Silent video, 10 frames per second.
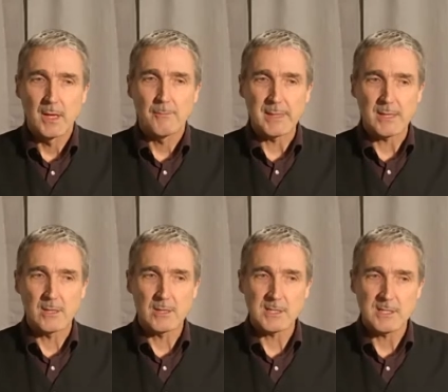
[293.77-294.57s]

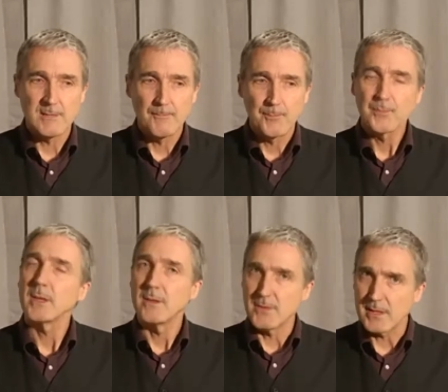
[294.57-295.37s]
because
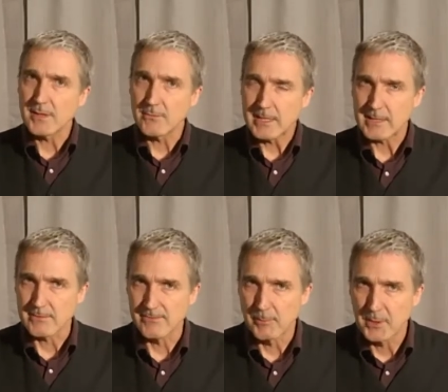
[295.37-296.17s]
the other
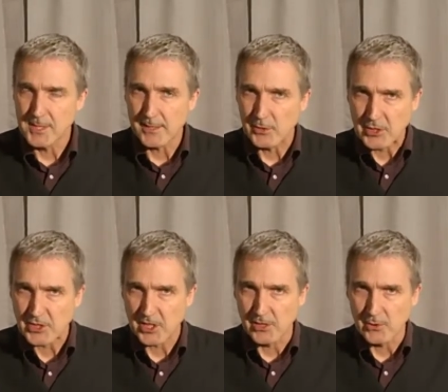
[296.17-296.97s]
reason for putting on a
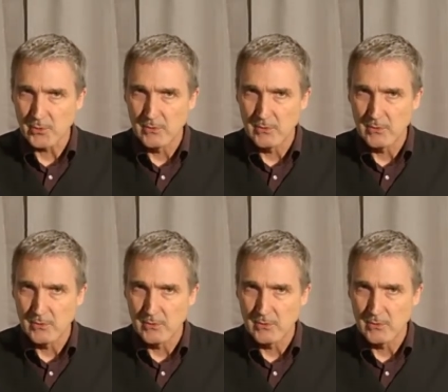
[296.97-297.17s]
show